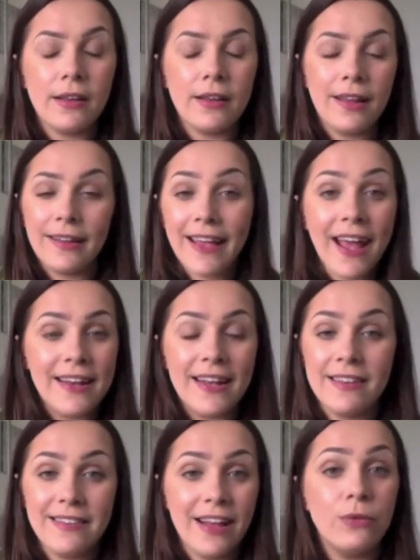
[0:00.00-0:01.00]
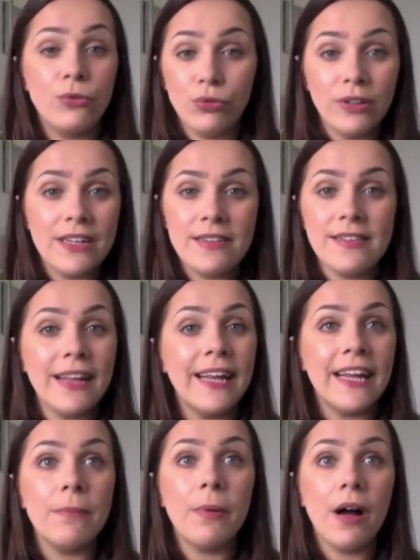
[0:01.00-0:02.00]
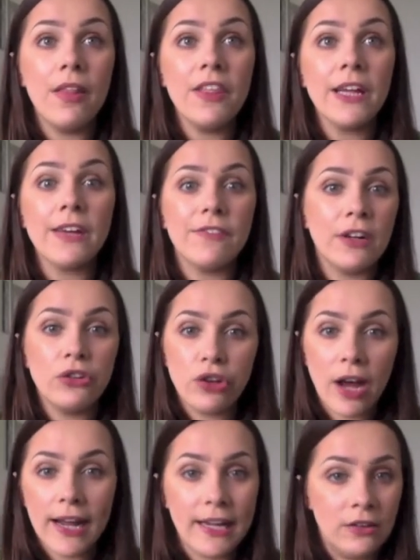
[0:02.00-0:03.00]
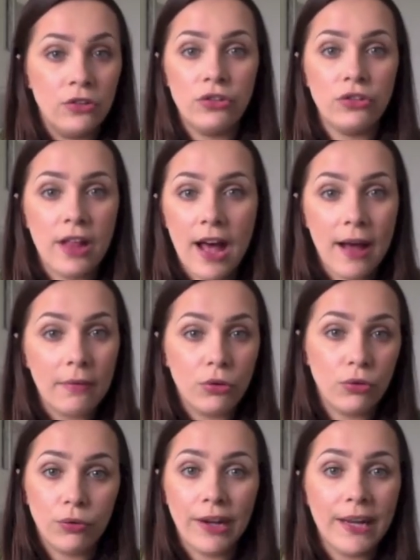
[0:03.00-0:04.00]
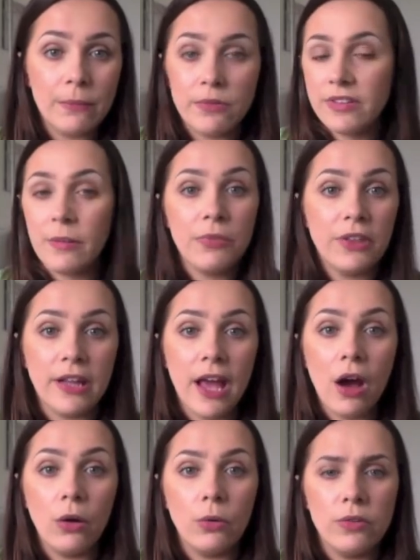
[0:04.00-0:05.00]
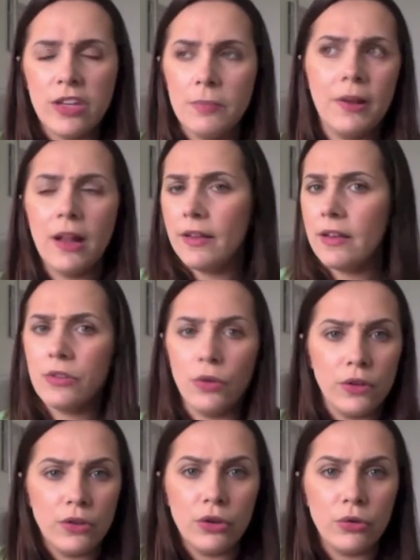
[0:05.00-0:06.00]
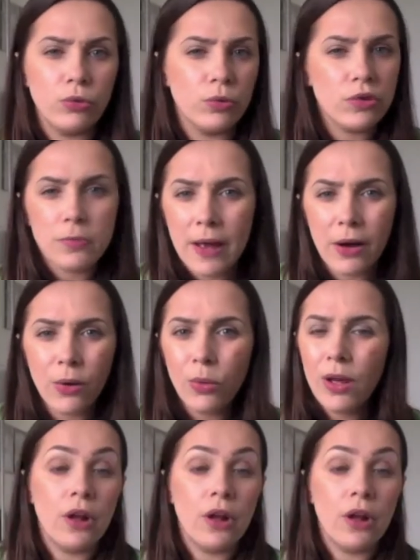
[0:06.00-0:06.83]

Again, it sounds really silly, but I think if I changed that cream to something else, he'd be like, that's not the usual smell.